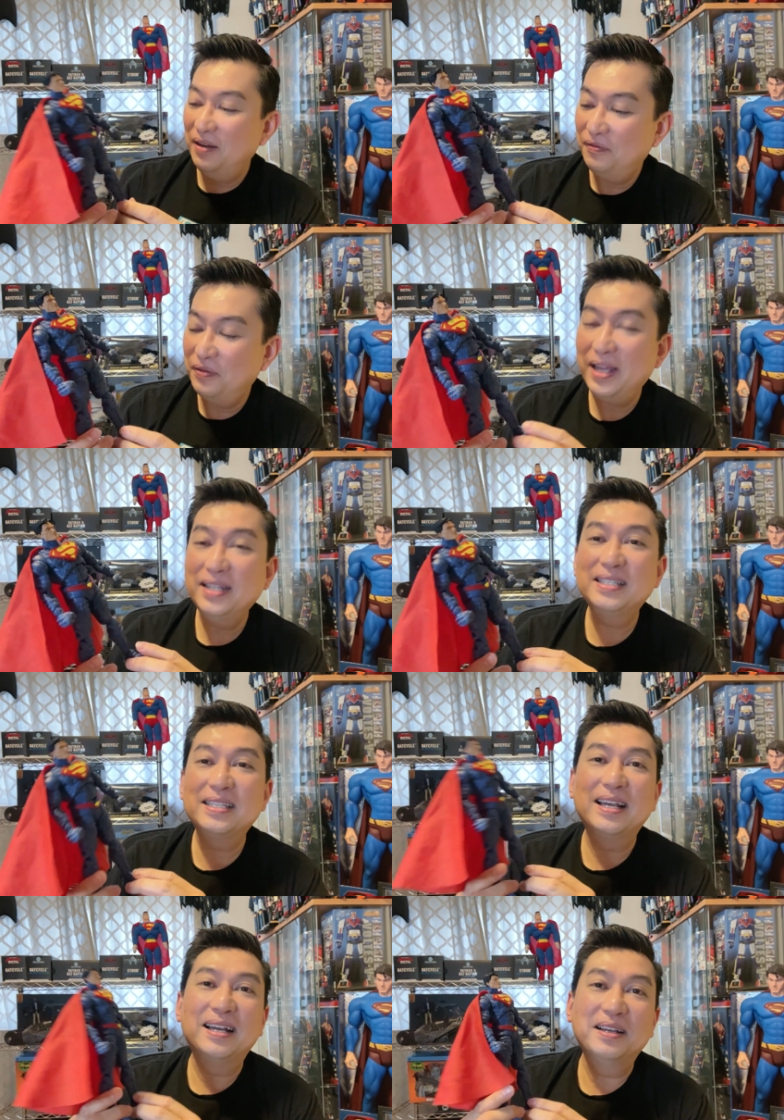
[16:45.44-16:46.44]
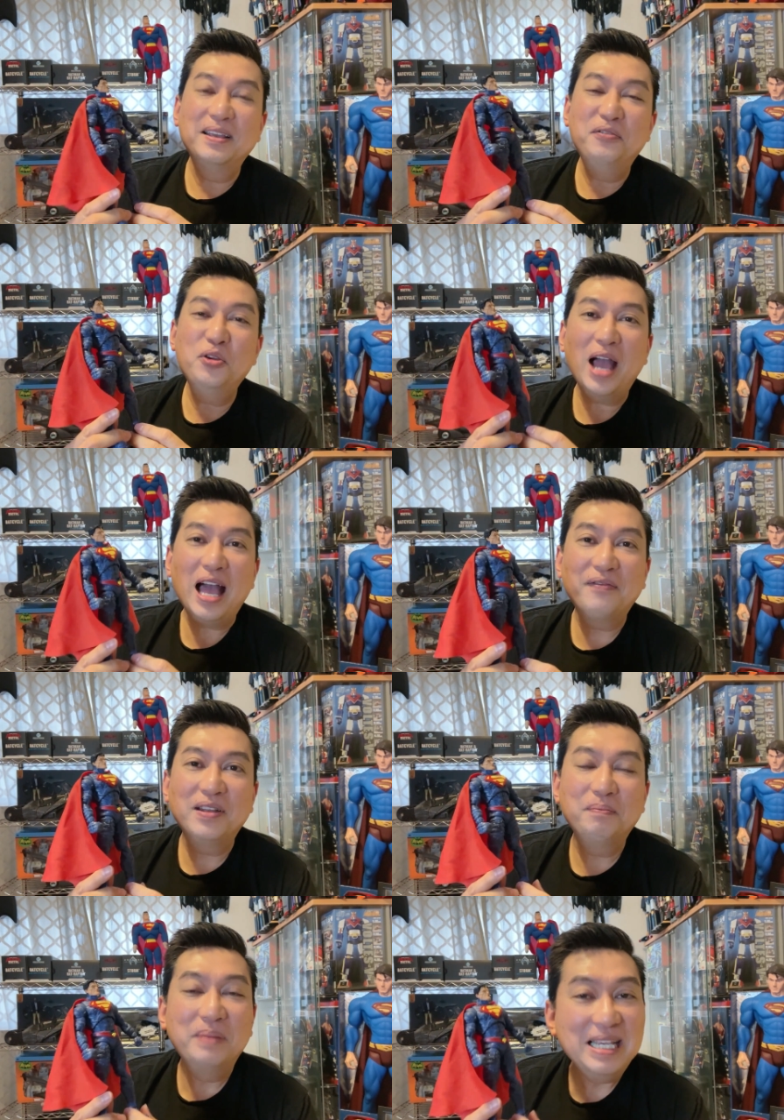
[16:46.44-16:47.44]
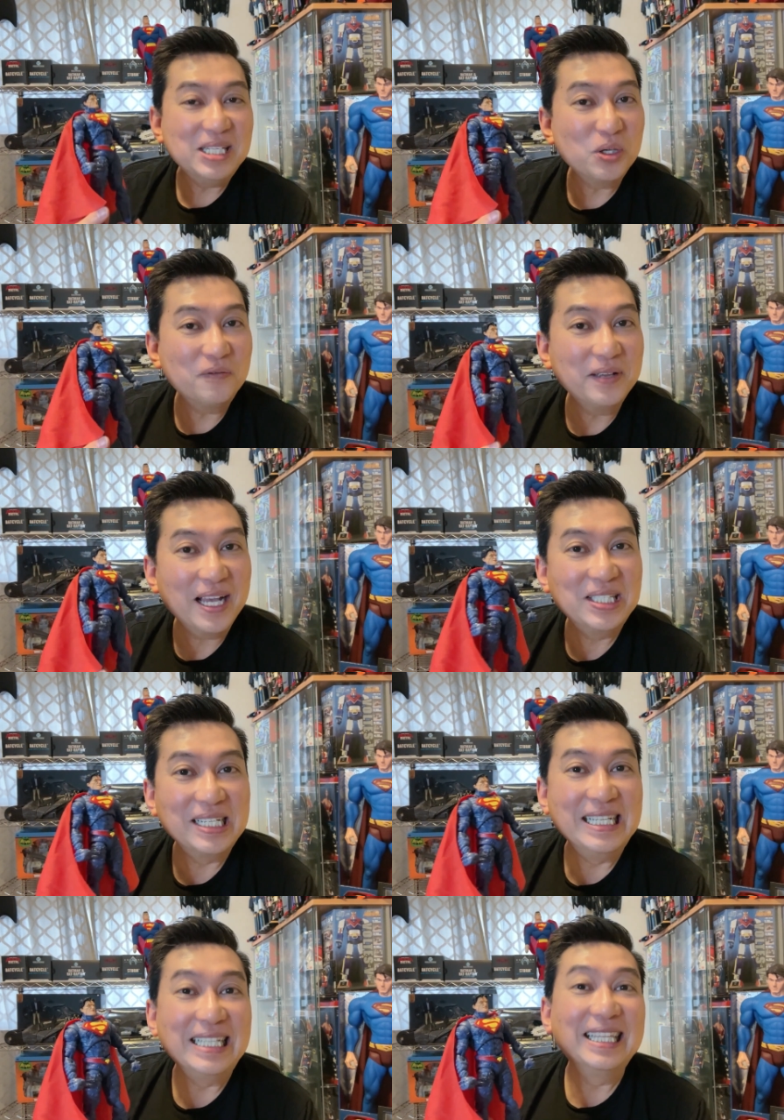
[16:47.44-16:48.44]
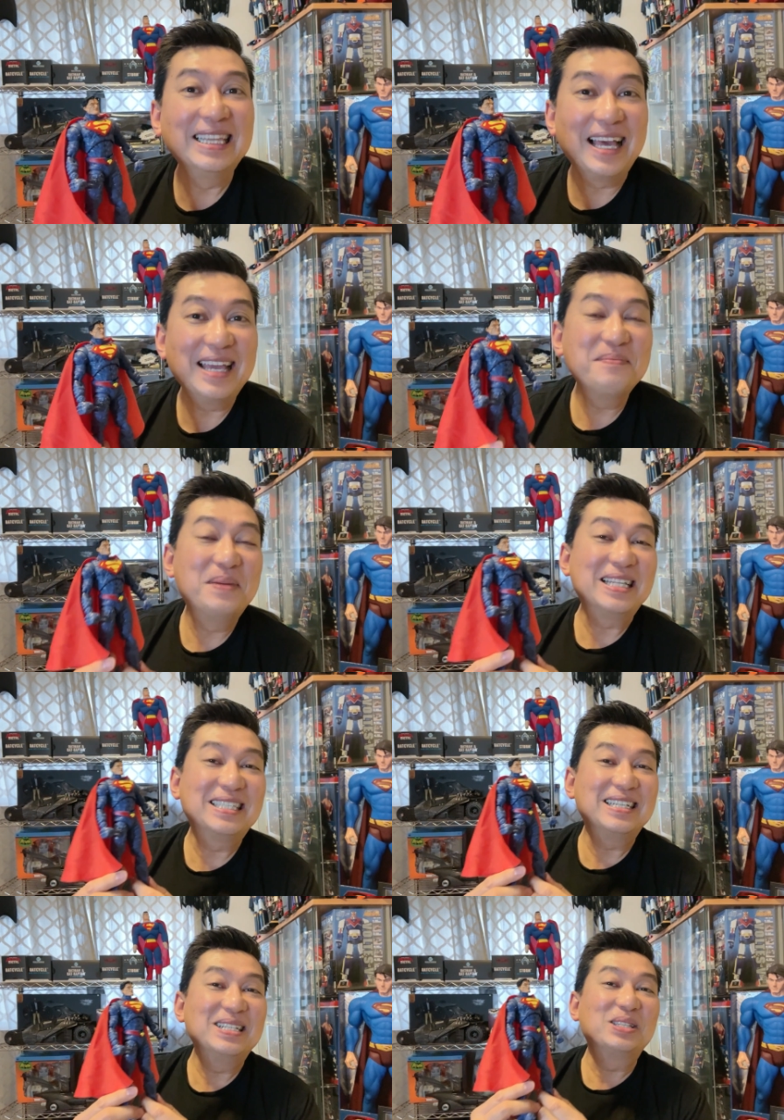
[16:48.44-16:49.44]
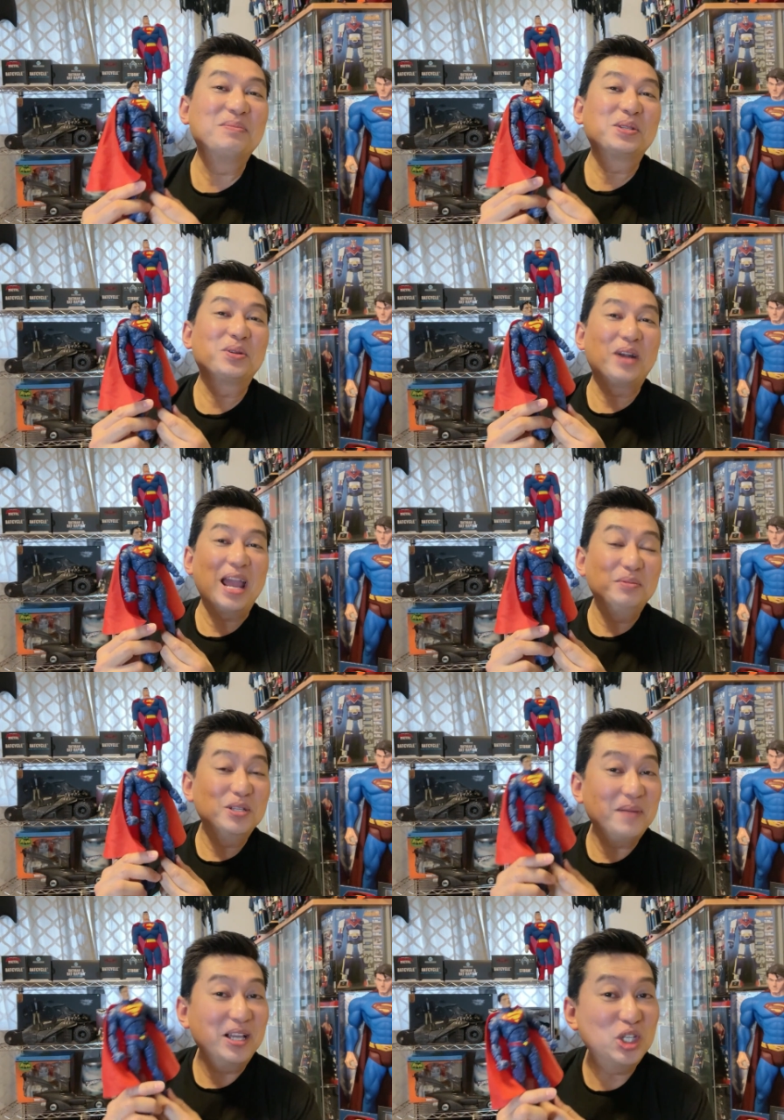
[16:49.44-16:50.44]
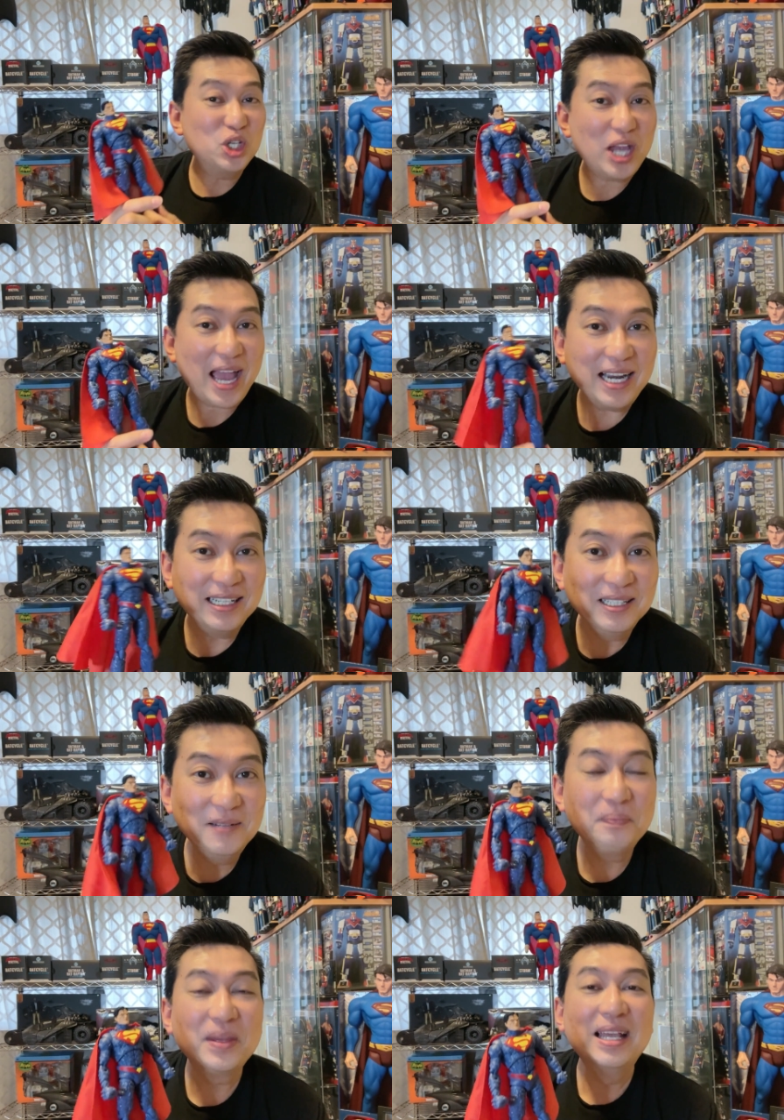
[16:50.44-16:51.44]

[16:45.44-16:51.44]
friends, uh, if you haven't, please don't forget to click the like button, subscribe to my channel,